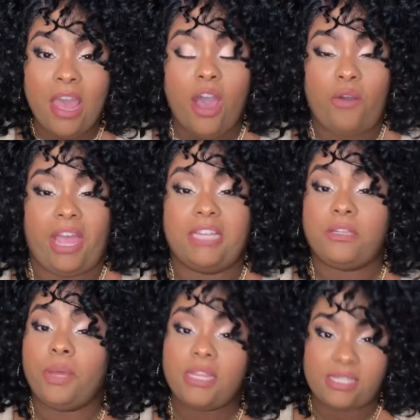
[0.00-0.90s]
Okay,
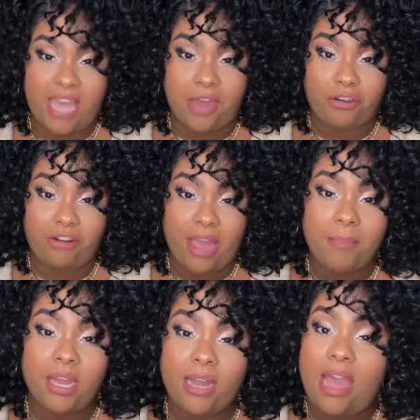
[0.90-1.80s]
so in this category,
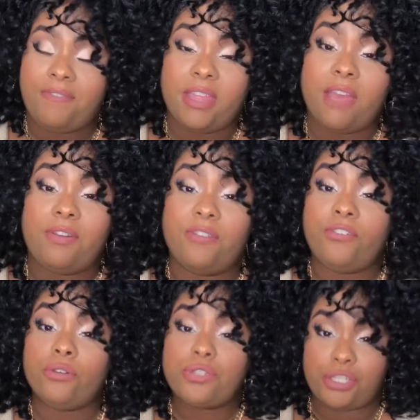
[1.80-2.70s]
I'm going to have to give it a
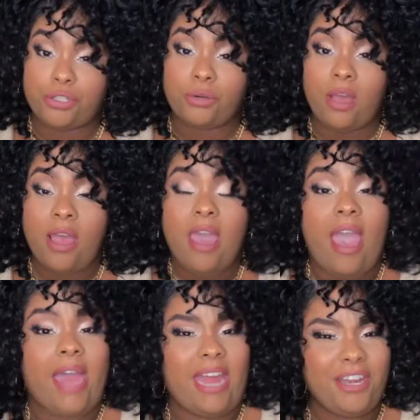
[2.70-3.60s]
full 2.
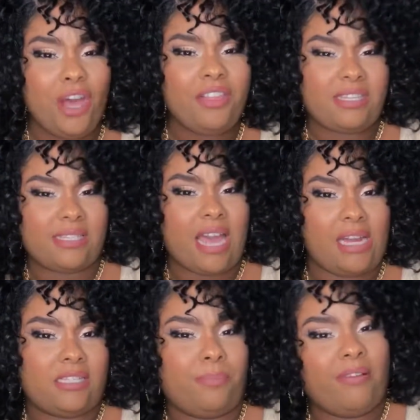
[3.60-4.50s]
And I know this is
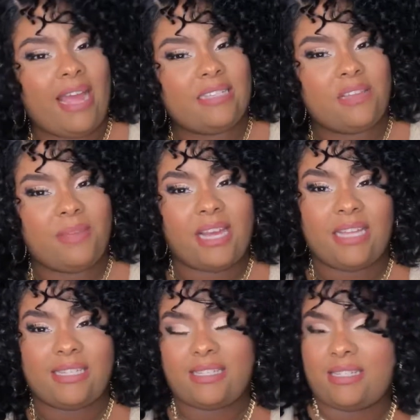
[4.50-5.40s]
kind of surprising
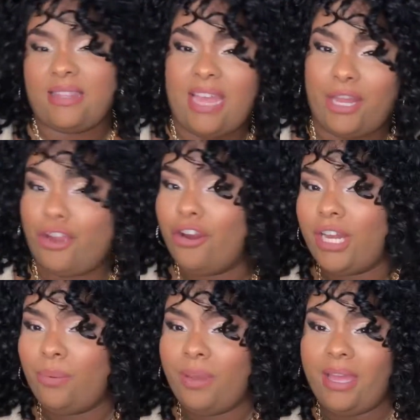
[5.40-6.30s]
because it's a synthetic
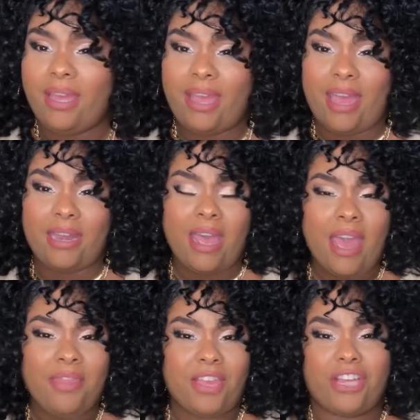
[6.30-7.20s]
curly wig and
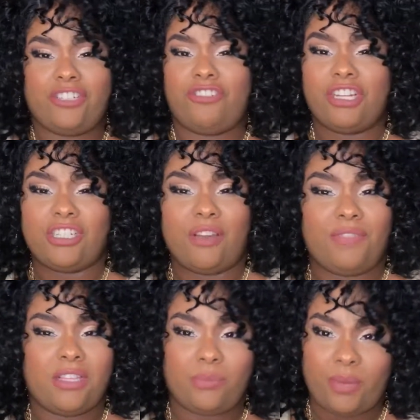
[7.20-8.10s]
the construction
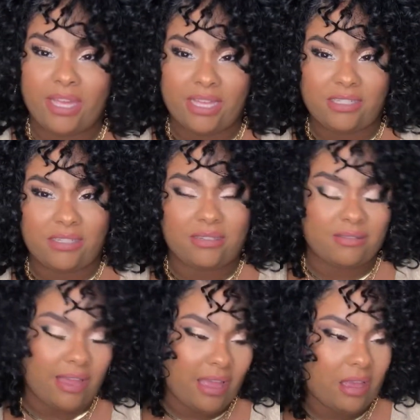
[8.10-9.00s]
of this wig is
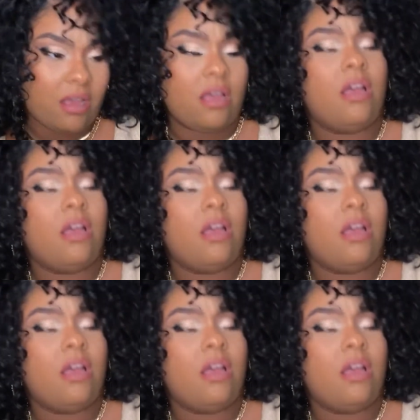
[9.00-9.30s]
just like,